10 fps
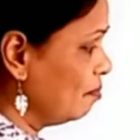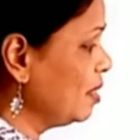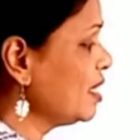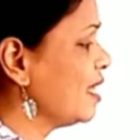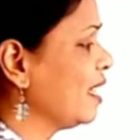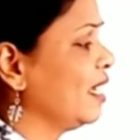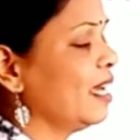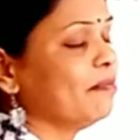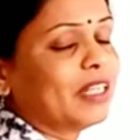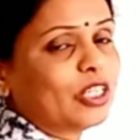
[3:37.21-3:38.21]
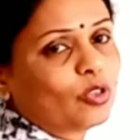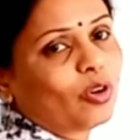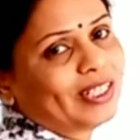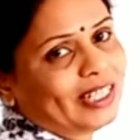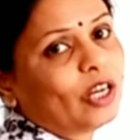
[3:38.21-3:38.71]
Means they came, they saw
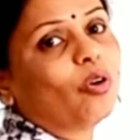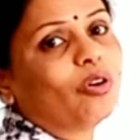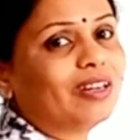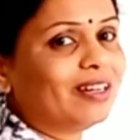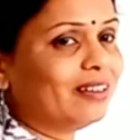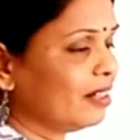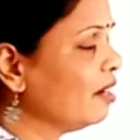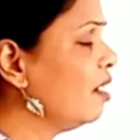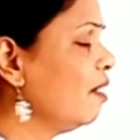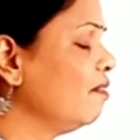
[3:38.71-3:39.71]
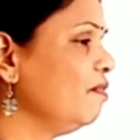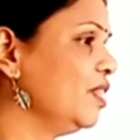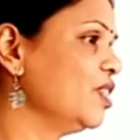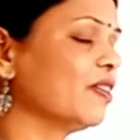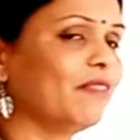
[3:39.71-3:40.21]
and they conquered,
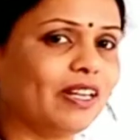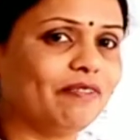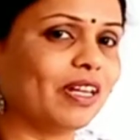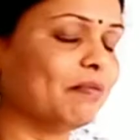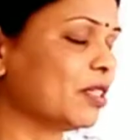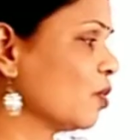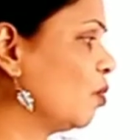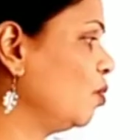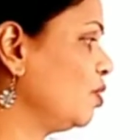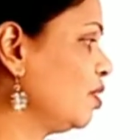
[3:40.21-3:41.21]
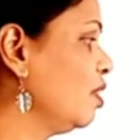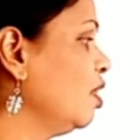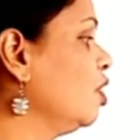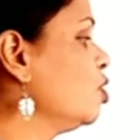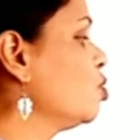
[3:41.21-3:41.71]
which is a very famous quote.
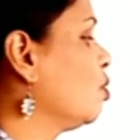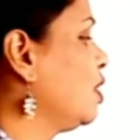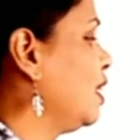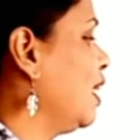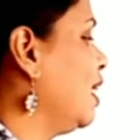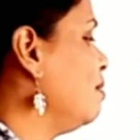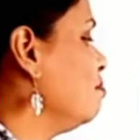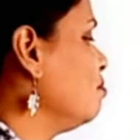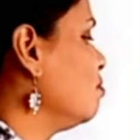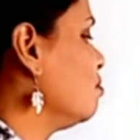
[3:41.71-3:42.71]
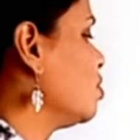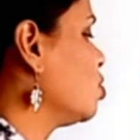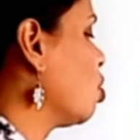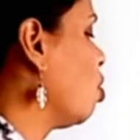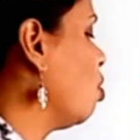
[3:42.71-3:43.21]
So came,
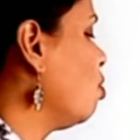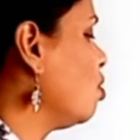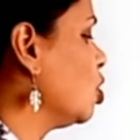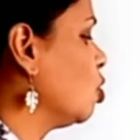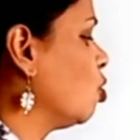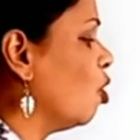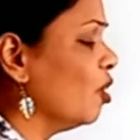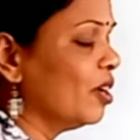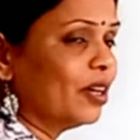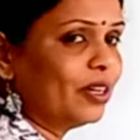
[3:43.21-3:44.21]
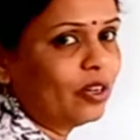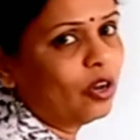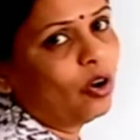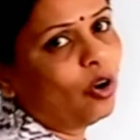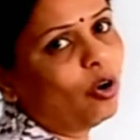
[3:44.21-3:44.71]
saw, conquered.
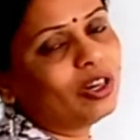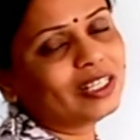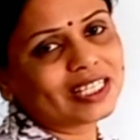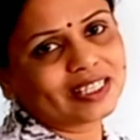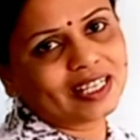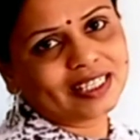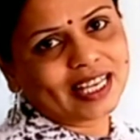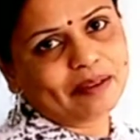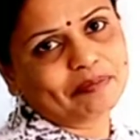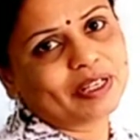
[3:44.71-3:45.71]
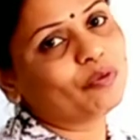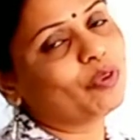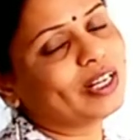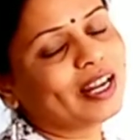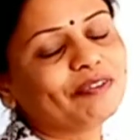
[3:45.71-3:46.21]
All these things happen
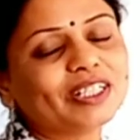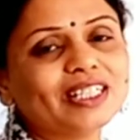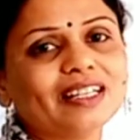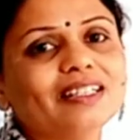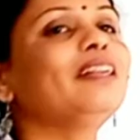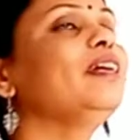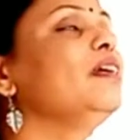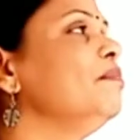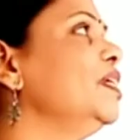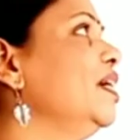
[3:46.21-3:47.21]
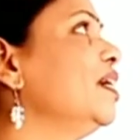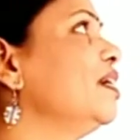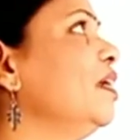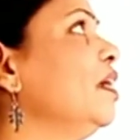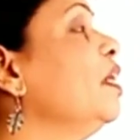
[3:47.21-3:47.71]
one after the other
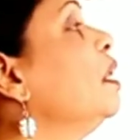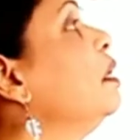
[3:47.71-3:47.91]
immediately.